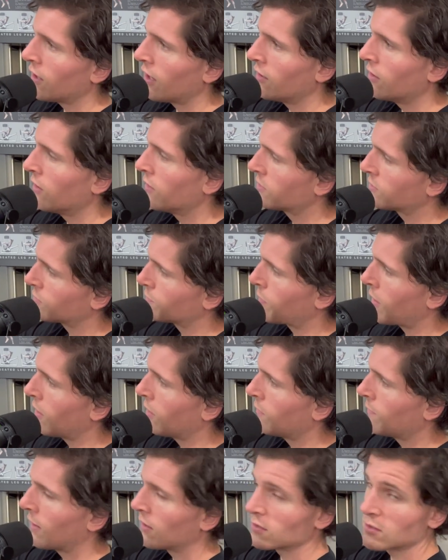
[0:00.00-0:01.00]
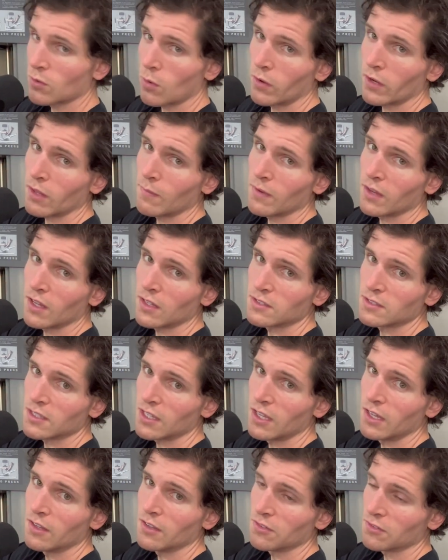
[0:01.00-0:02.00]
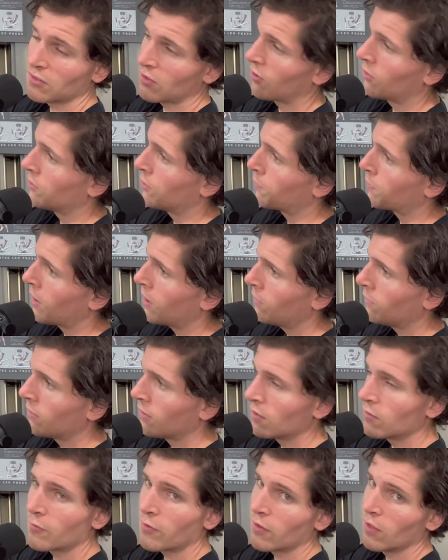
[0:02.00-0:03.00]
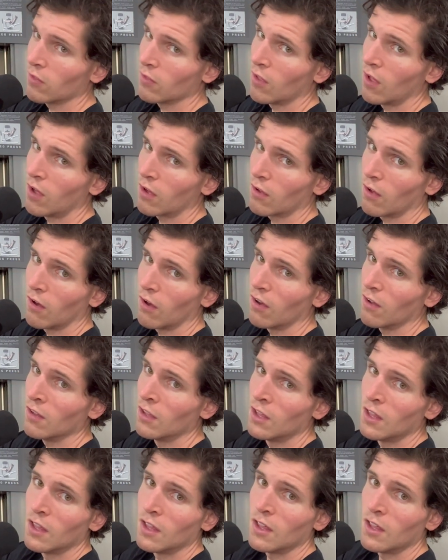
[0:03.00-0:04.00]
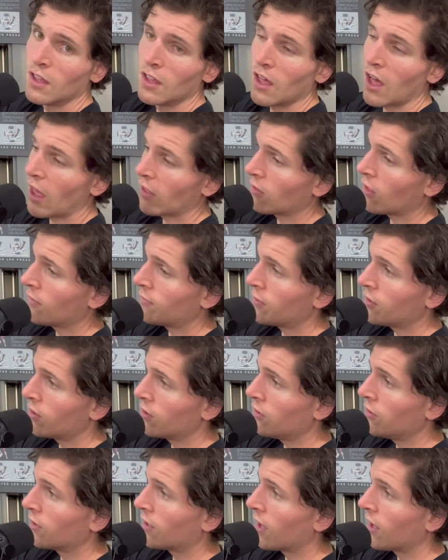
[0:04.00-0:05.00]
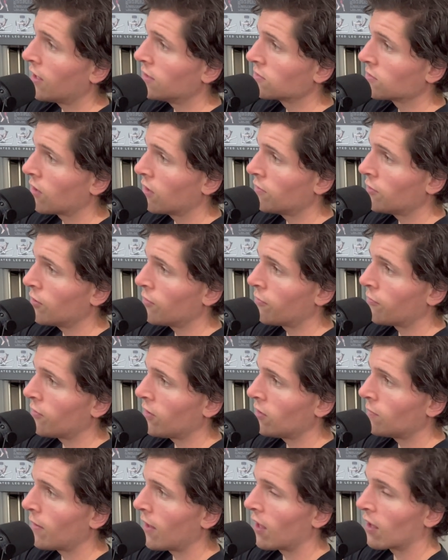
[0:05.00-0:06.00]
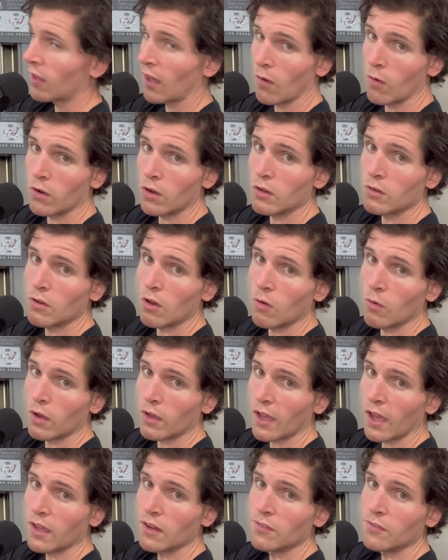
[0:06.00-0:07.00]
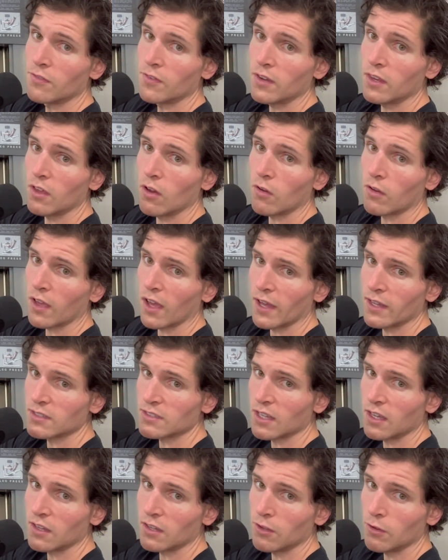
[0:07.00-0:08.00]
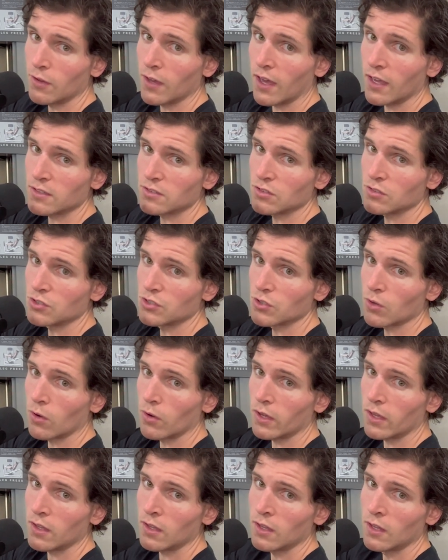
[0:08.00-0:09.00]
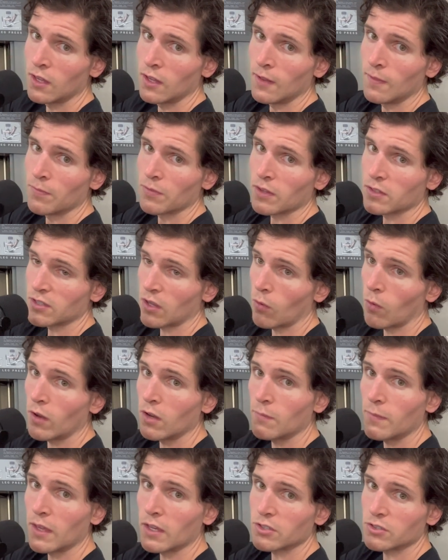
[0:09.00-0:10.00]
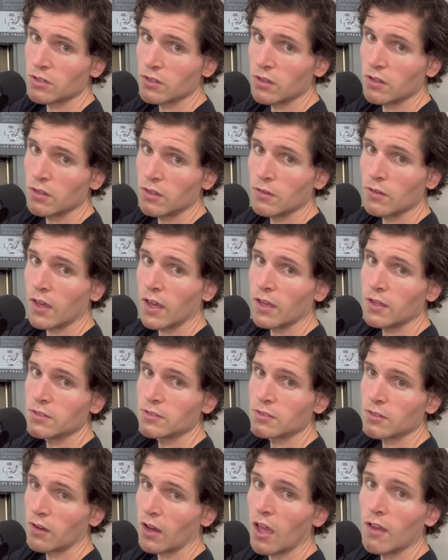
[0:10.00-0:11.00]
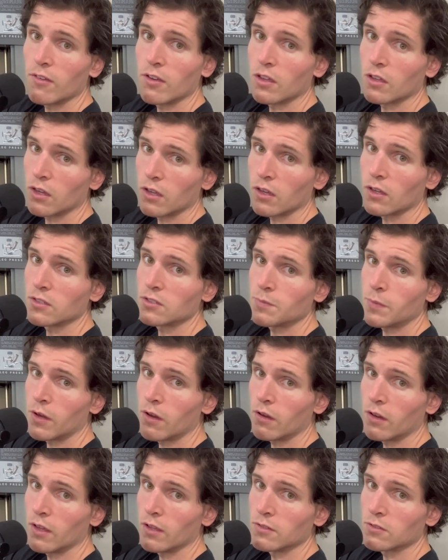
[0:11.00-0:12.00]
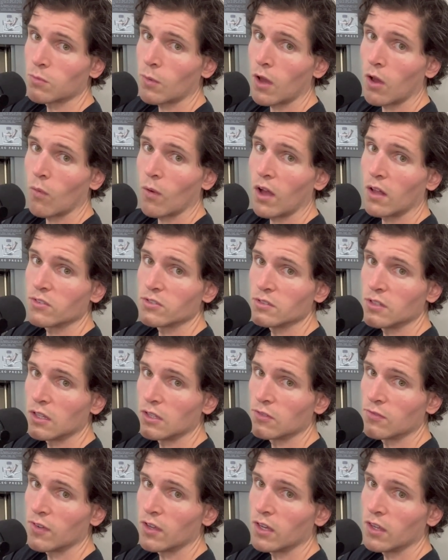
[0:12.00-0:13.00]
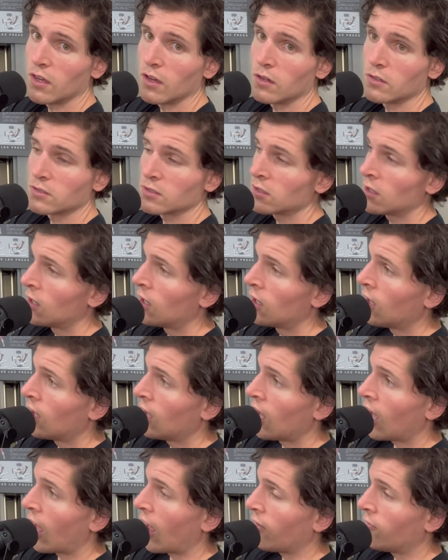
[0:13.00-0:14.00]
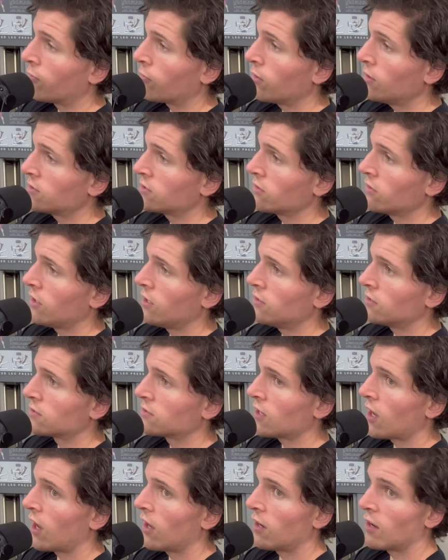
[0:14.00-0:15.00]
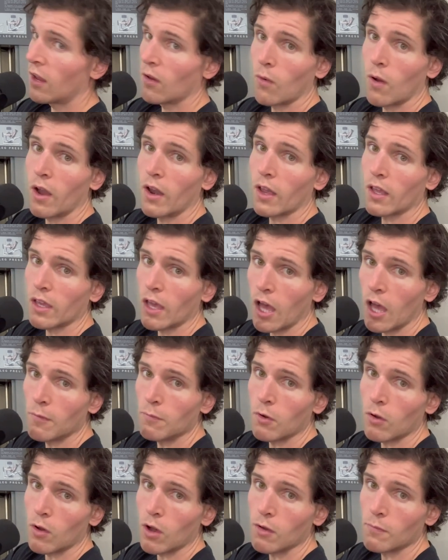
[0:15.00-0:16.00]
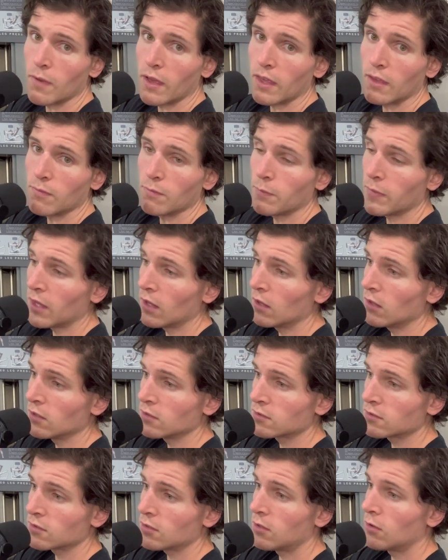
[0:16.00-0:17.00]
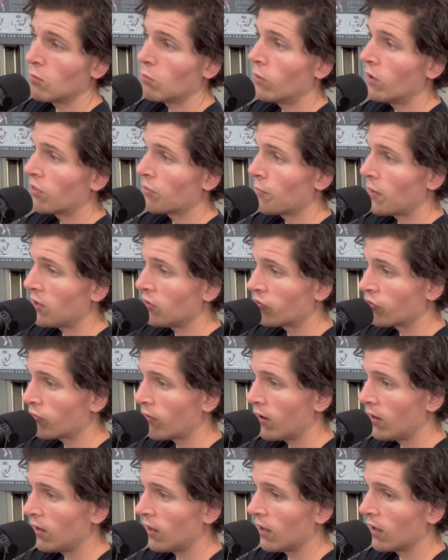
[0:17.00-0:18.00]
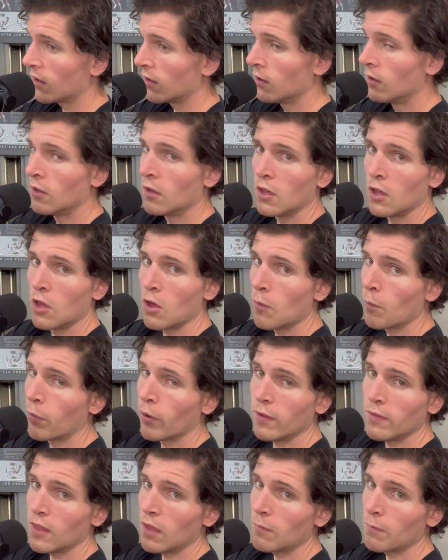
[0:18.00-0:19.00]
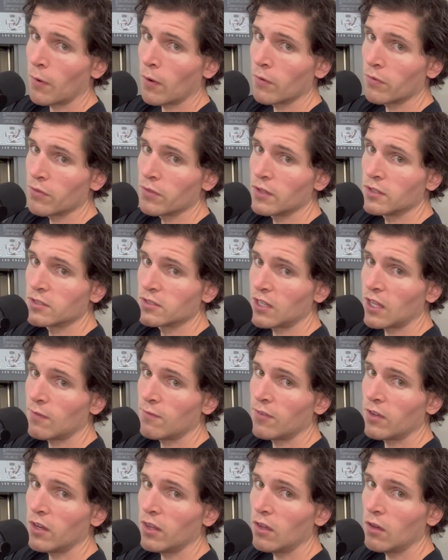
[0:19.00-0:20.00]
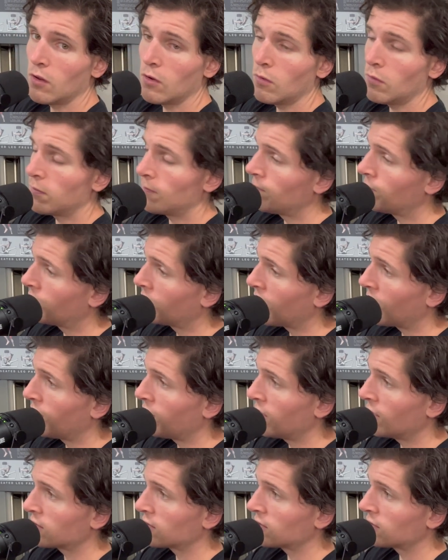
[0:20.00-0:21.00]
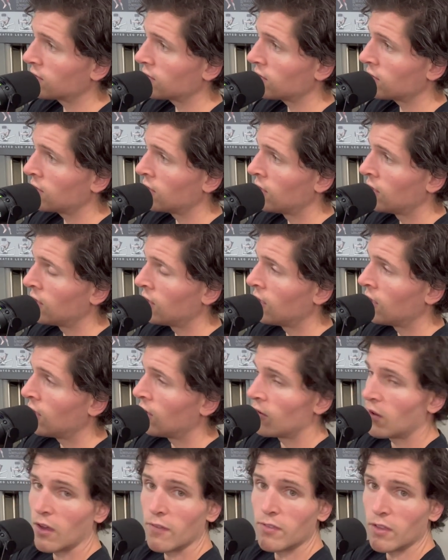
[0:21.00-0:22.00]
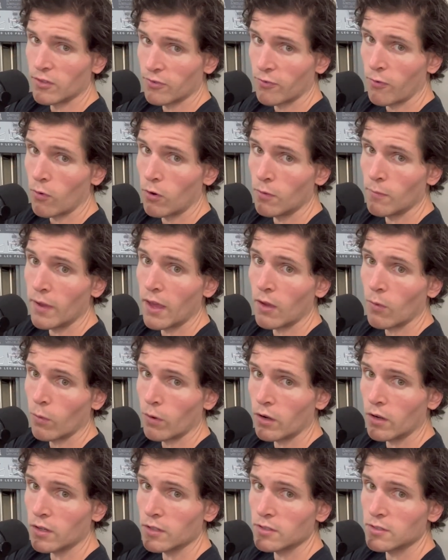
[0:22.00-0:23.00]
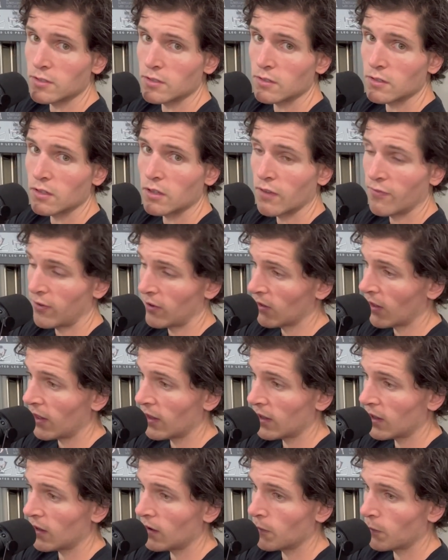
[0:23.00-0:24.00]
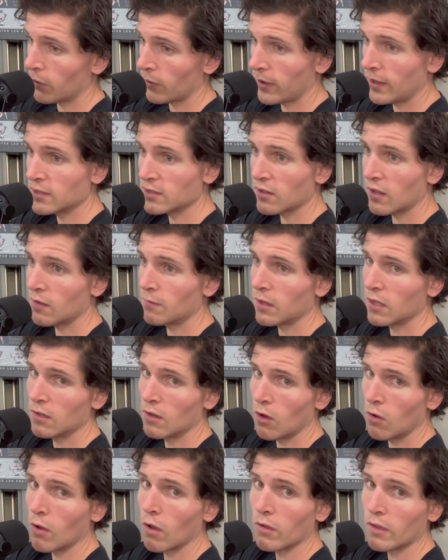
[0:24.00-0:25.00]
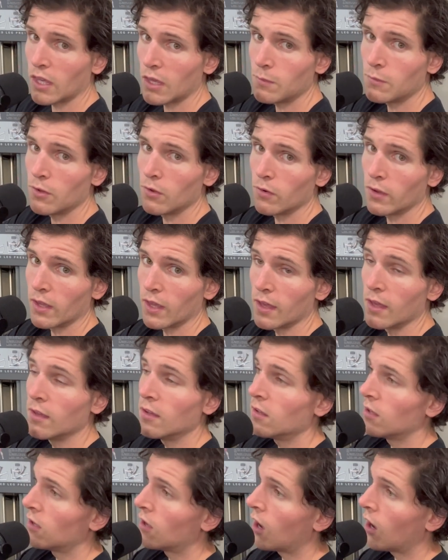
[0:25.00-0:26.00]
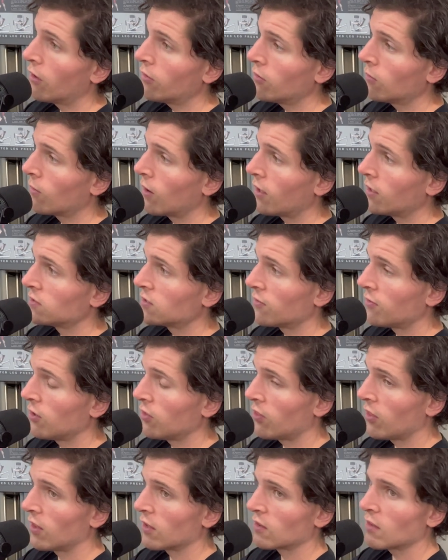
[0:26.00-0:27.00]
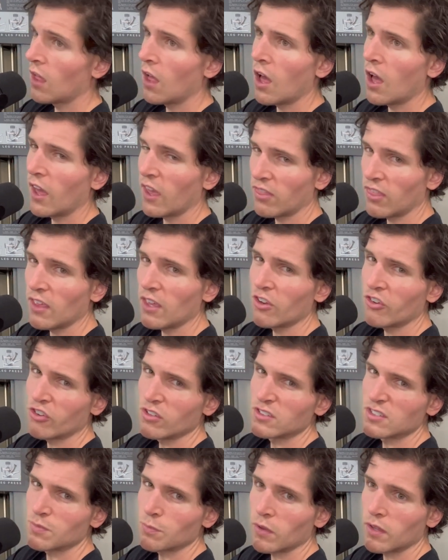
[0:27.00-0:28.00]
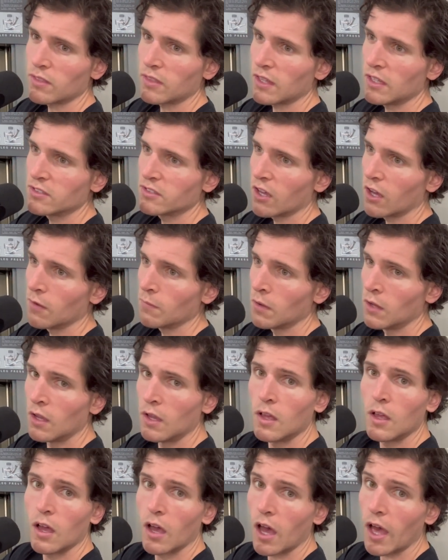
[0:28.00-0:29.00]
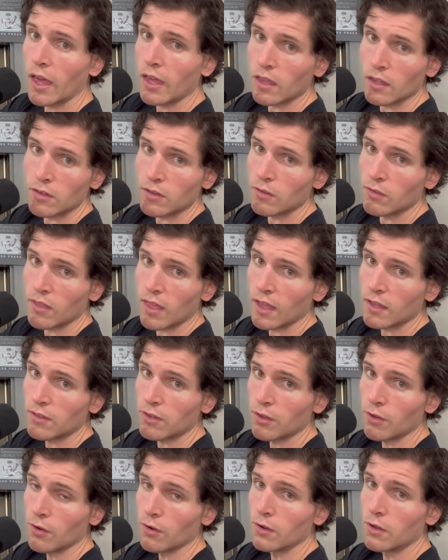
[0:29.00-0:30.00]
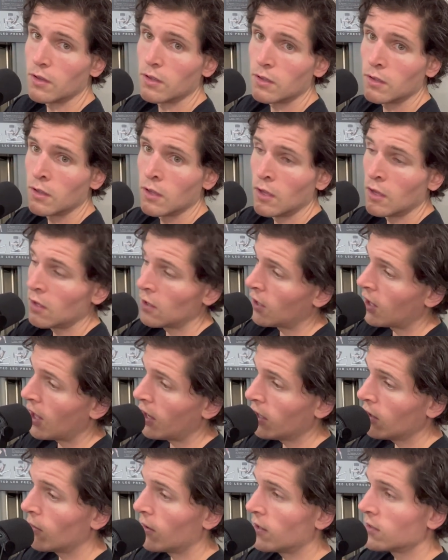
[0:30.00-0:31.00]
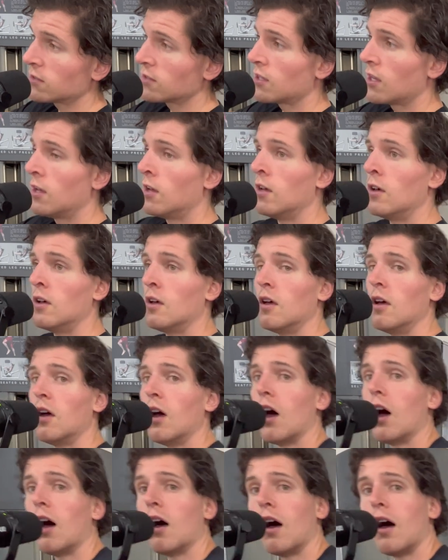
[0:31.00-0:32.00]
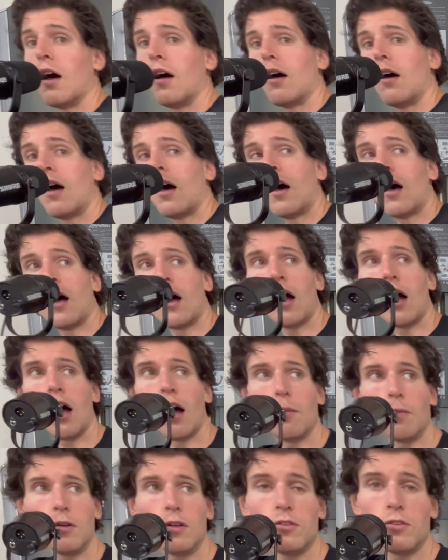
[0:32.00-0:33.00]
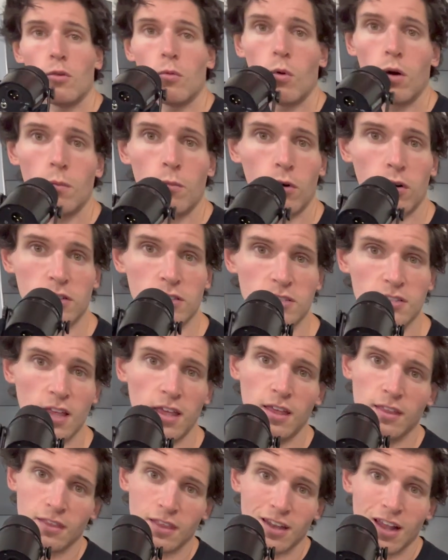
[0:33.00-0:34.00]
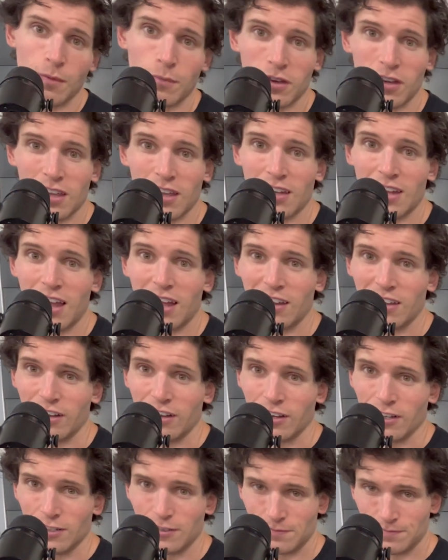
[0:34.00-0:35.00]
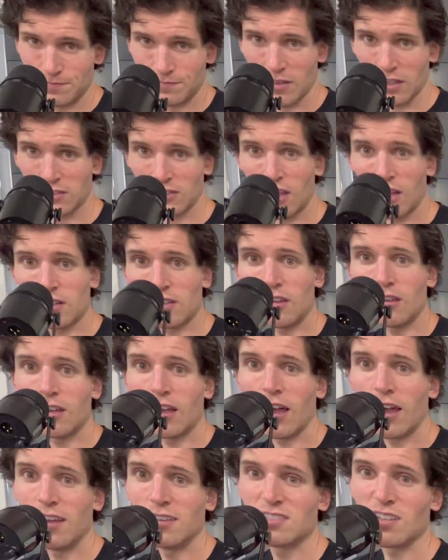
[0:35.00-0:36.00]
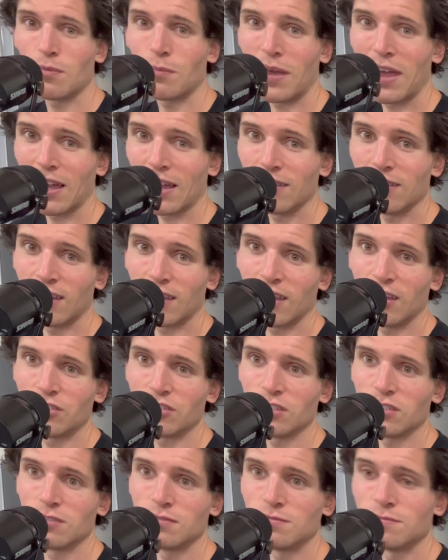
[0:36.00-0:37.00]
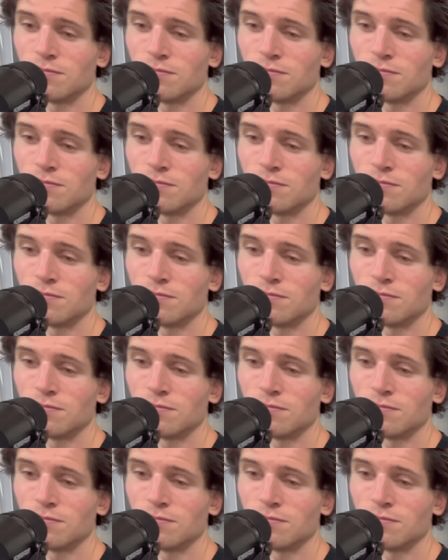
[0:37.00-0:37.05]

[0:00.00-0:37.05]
I know this is probably about 20 minutes in, so you're probably in for the long haul. I love hearing you guys, love your feedback. I want to know what kind of video content you guys enjoy, so I want to make sure that you guys are having a good experience while watching these videos. I've recently decided I want to combo up my meals with my training, putting them both in the same video. If this format works, if you like it, please let me know. I'll keep doing it. Otherwise, if you think, nah, I think you should split these up, I can do that too. Anyways, I'm going to do one more set and then I'm going to get out of here. I'll talk to you guys back in the kitchen.